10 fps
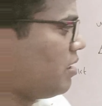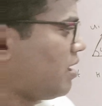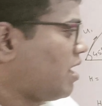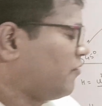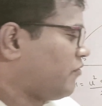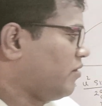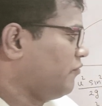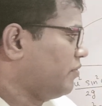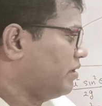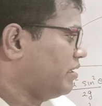Half
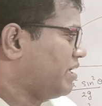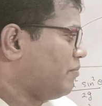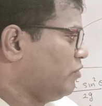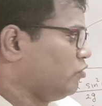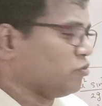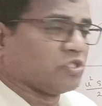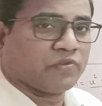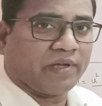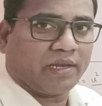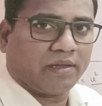of m u2
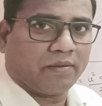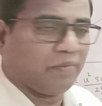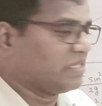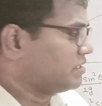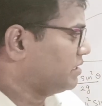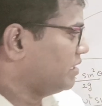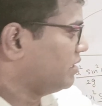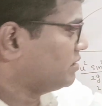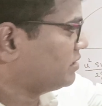square means